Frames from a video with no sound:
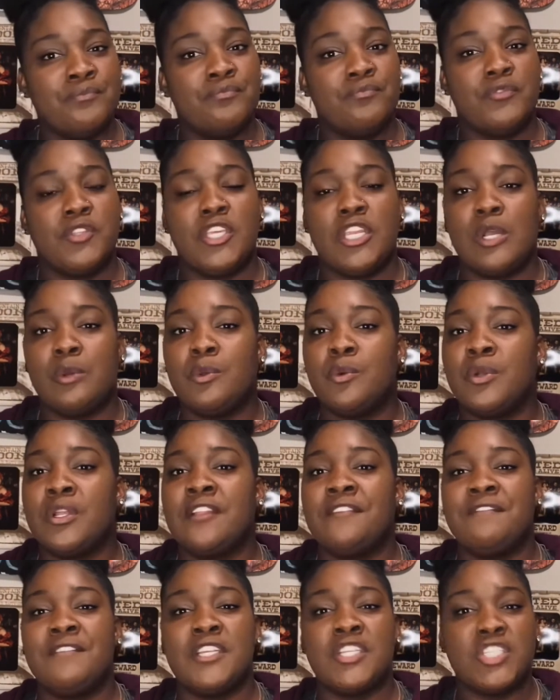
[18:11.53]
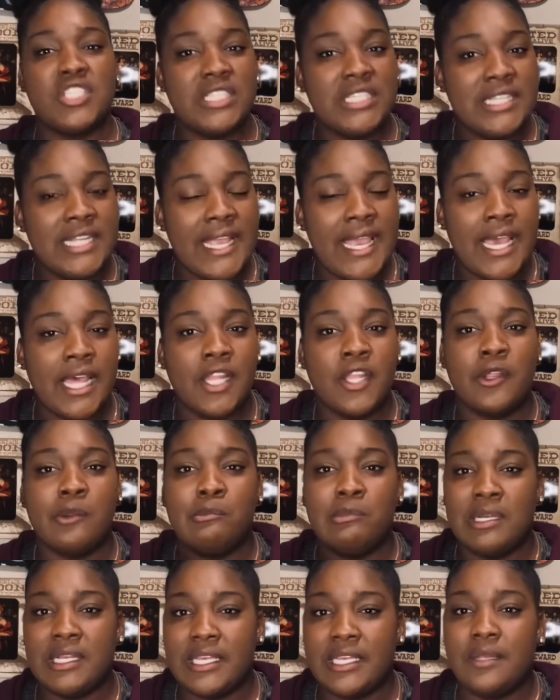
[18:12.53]
We weren't officially together,
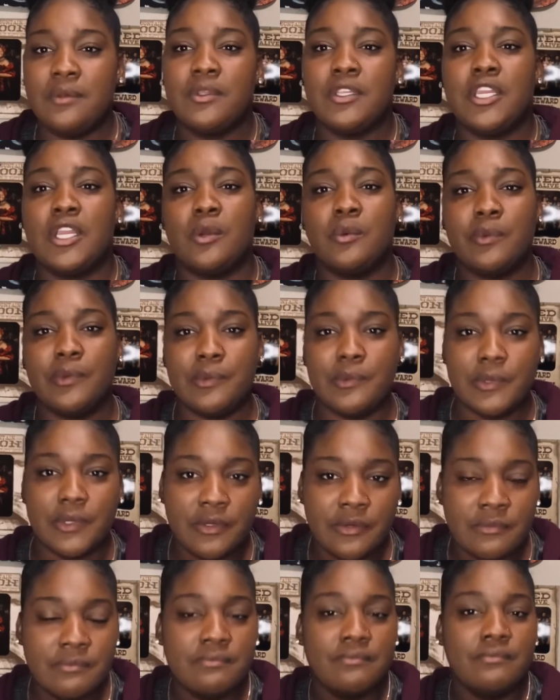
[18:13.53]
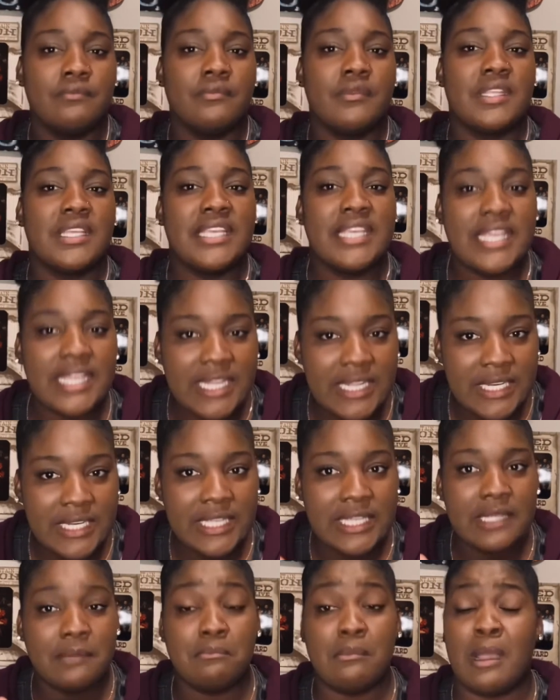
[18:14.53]
but we were kicking
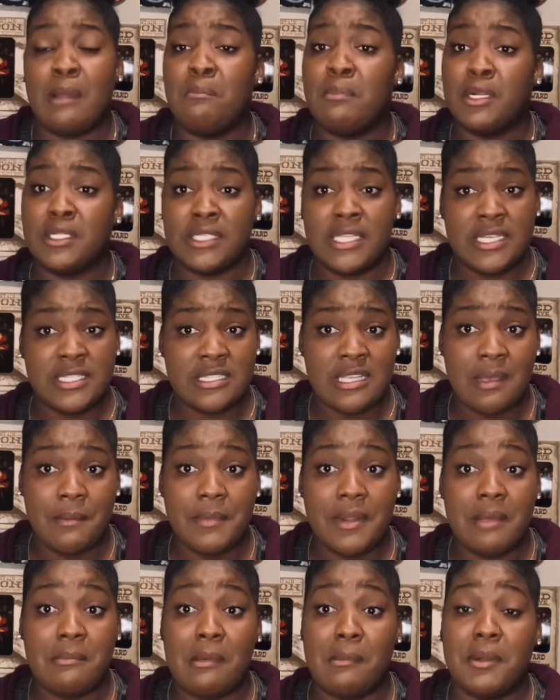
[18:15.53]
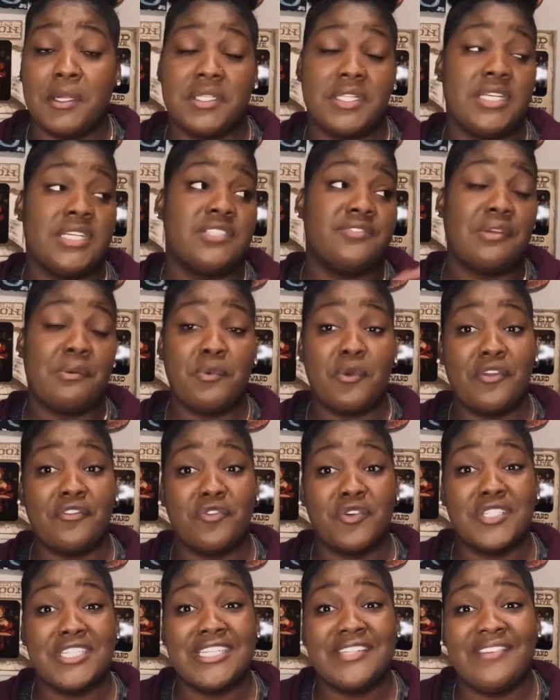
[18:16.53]
it. My birthday's coming up. My birthday is February
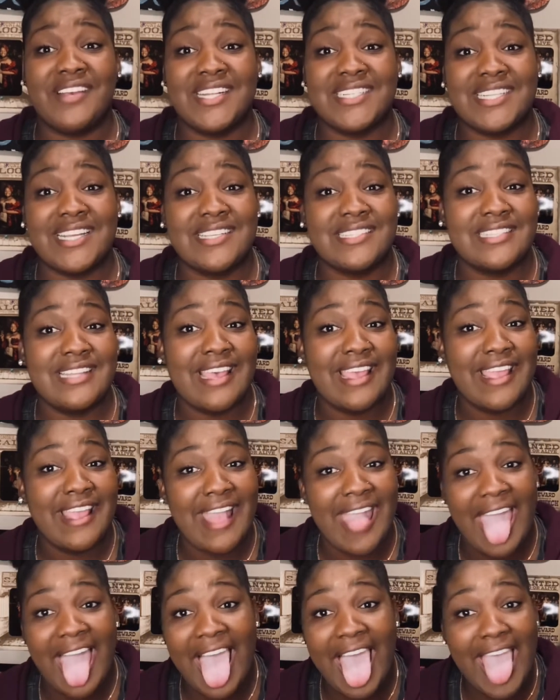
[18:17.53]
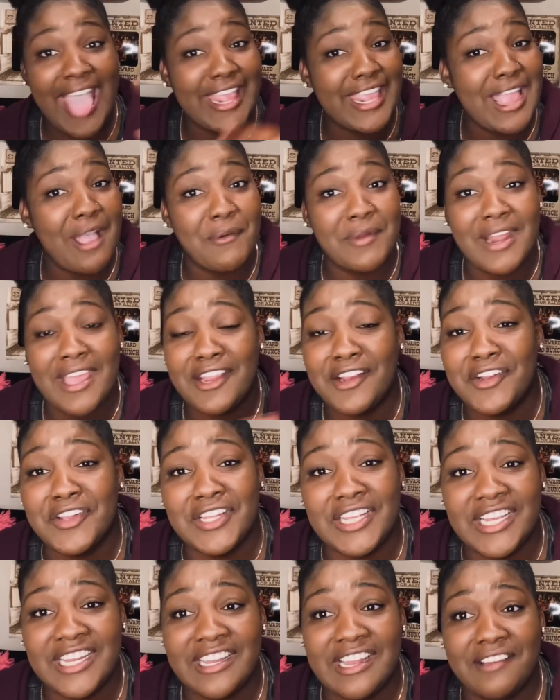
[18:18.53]
14th, Valentine's Day. Y'all will not hear the
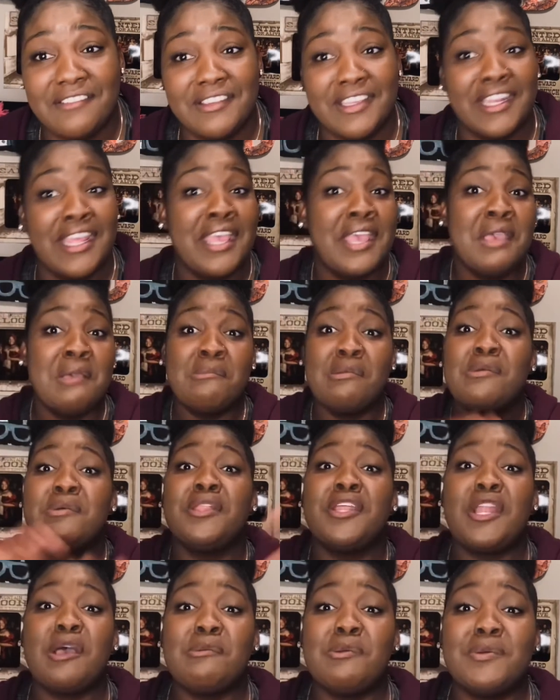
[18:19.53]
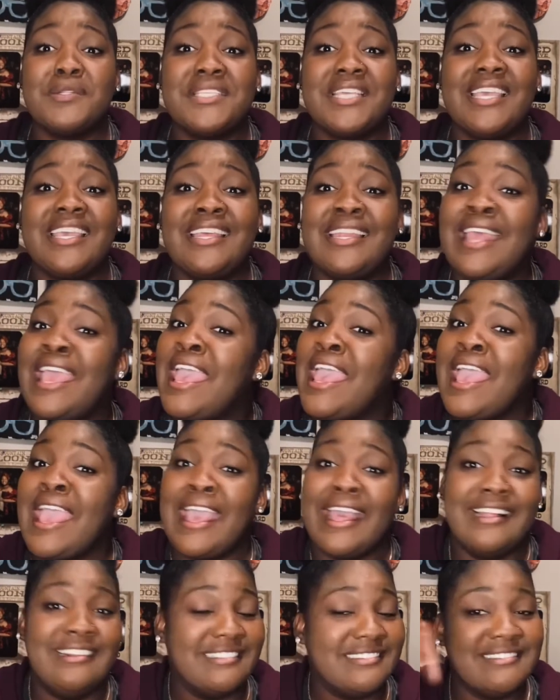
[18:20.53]
end of it. People that know me, once again,
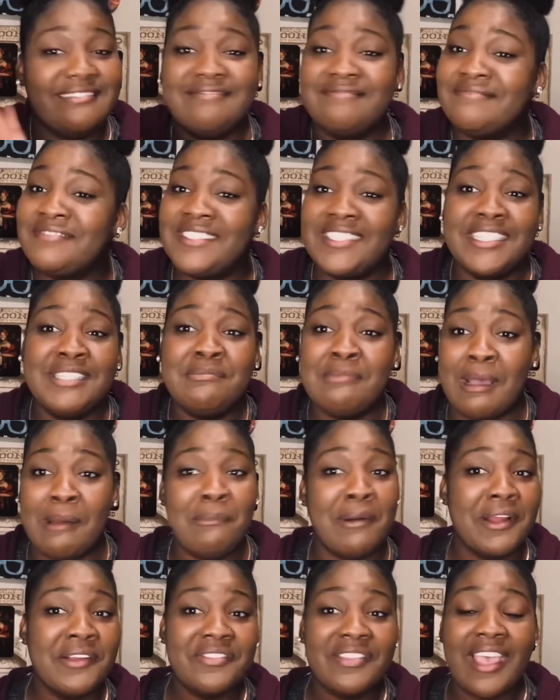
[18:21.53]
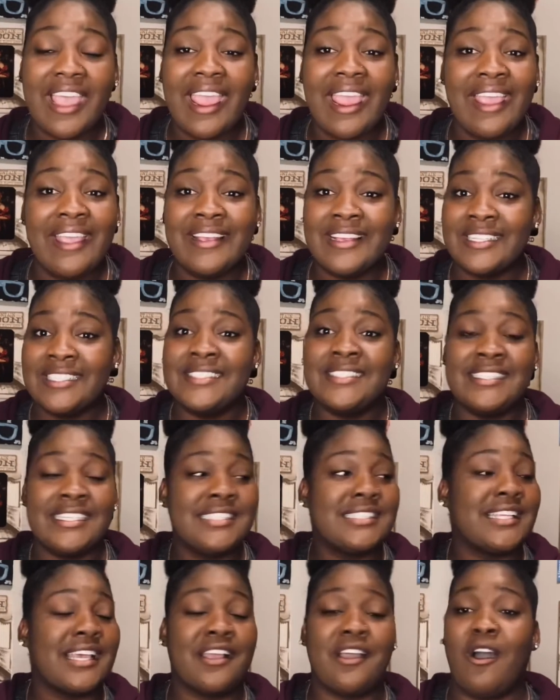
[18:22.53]
my birthday
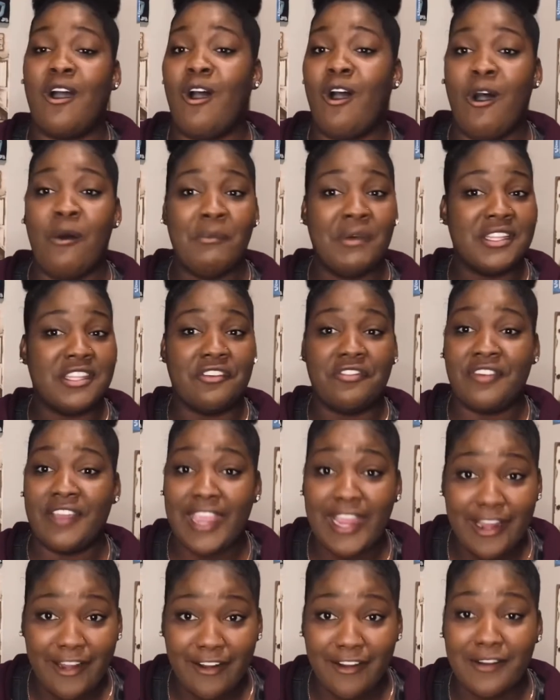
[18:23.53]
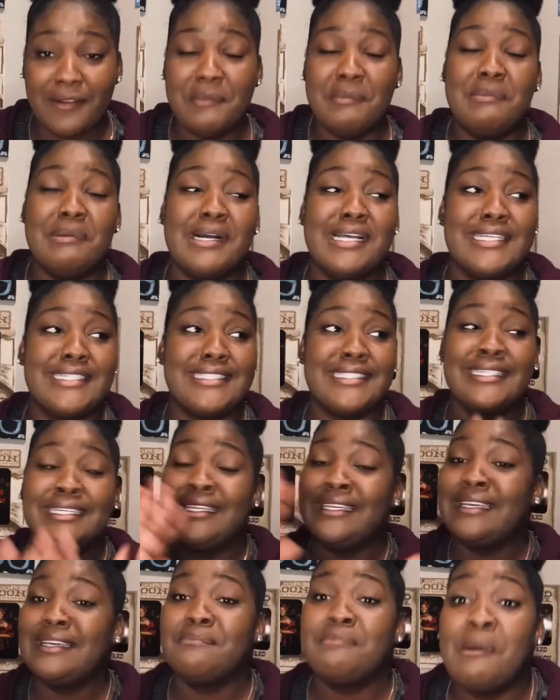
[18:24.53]
it's like an all month affair, but
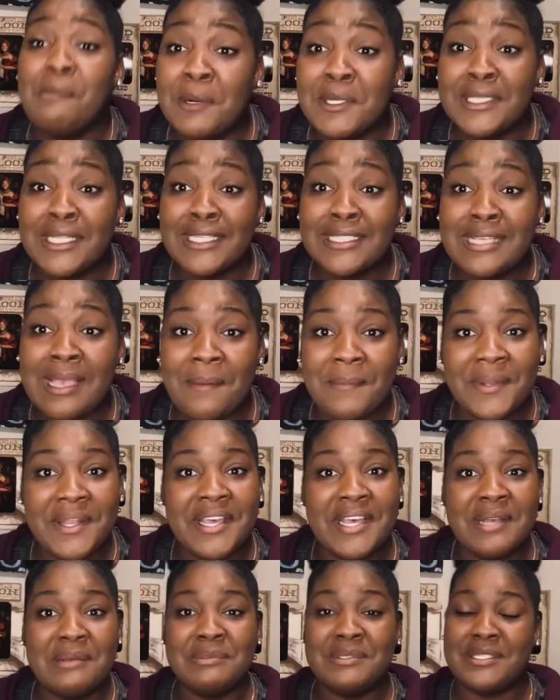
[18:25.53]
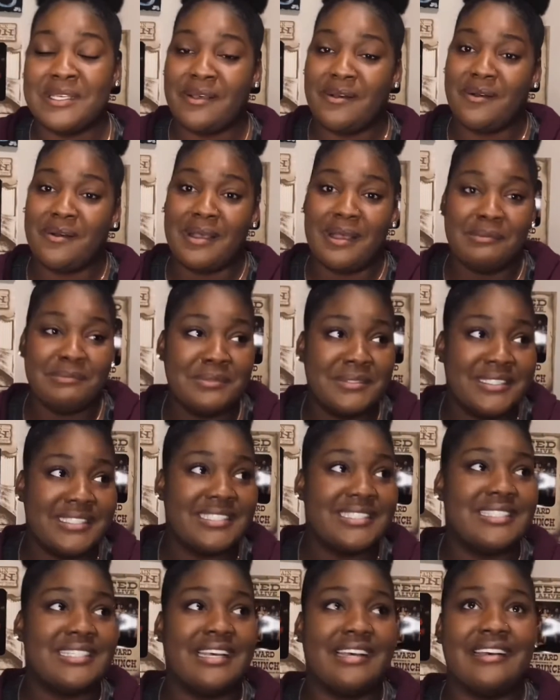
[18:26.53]
my birthday's coming up, so I'm
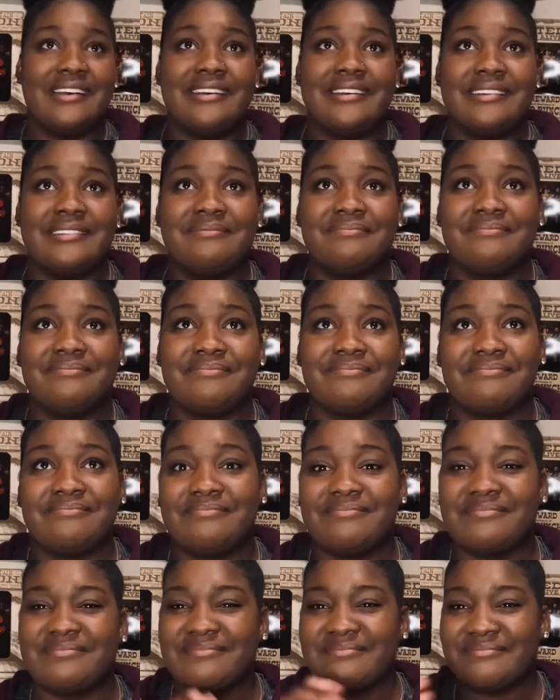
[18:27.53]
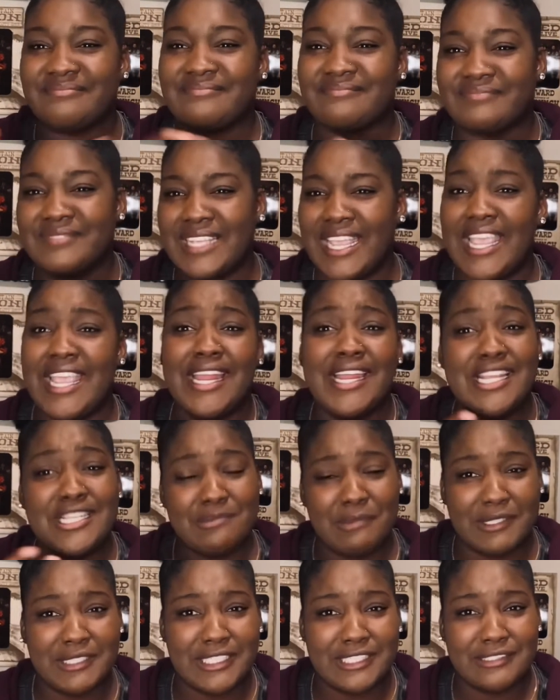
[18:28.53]
just and his
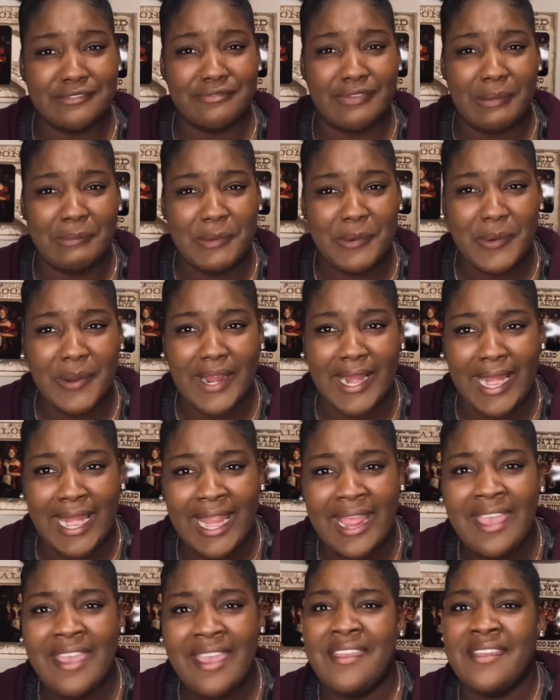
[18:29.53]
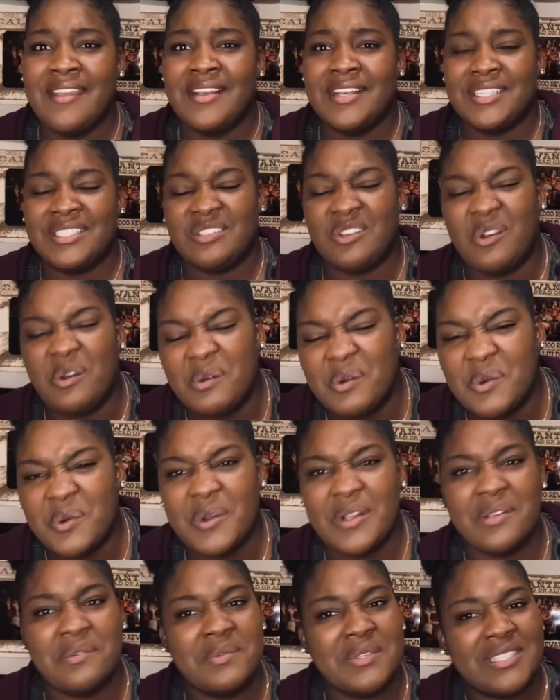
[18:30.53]
birthday's in February, so
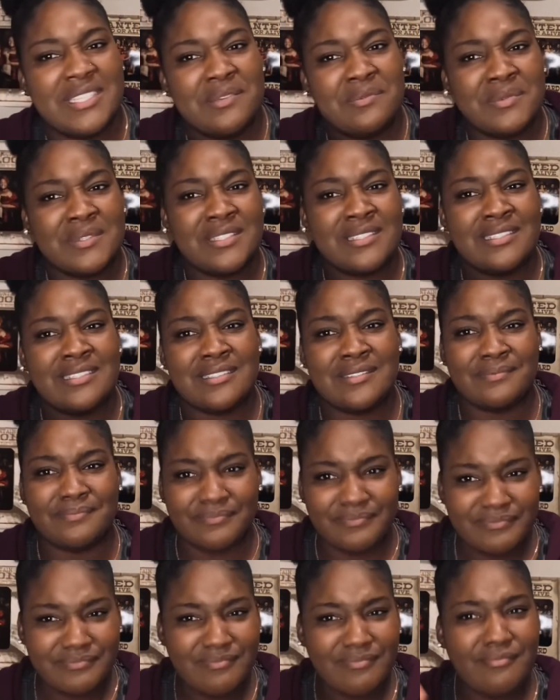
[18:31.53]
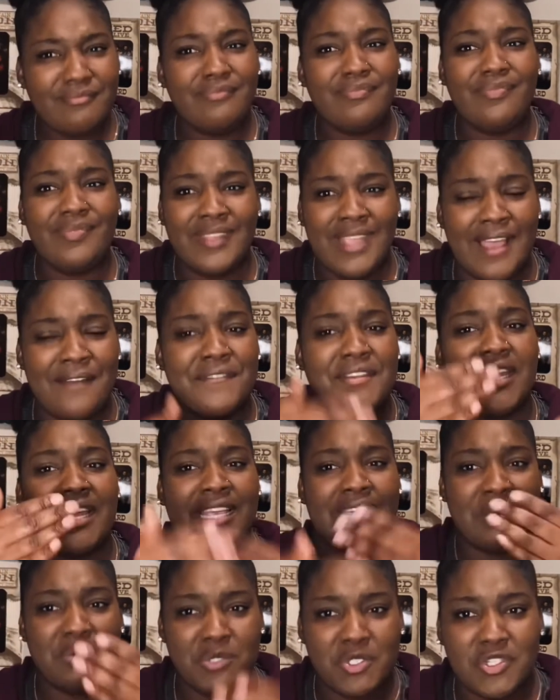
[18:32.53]
it was I feel like
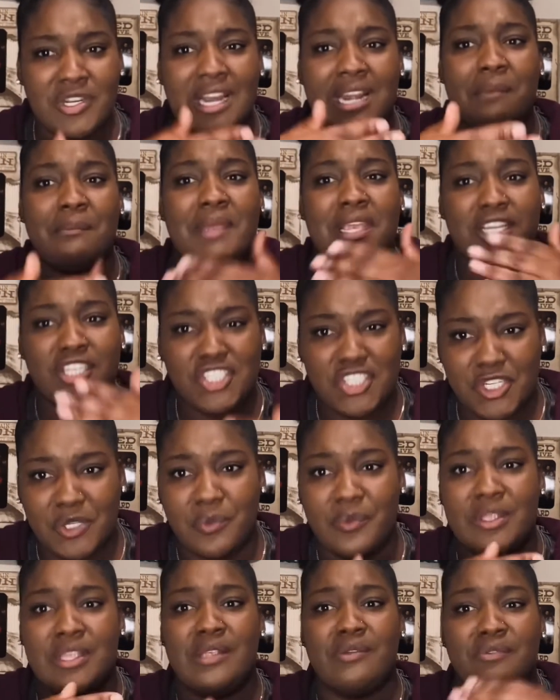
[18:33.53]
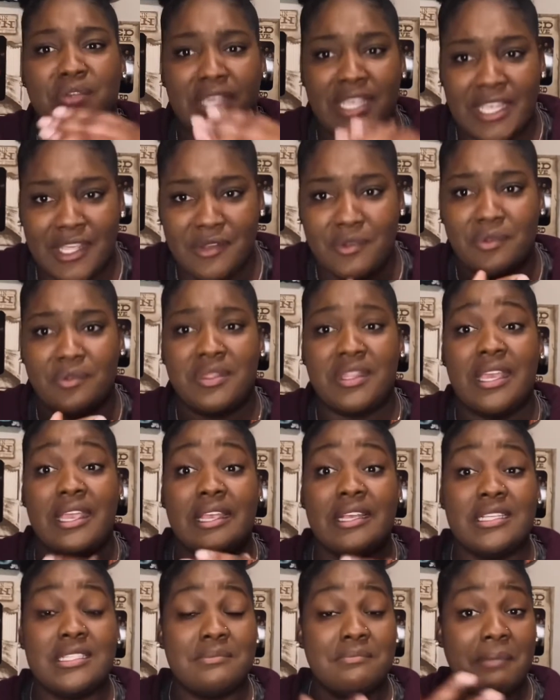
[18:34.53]
he was trying to make sure we rekindle
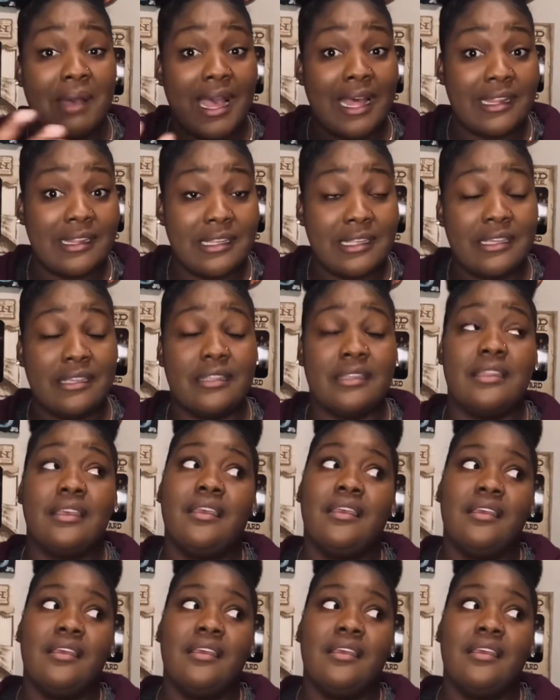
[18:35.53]
things by then.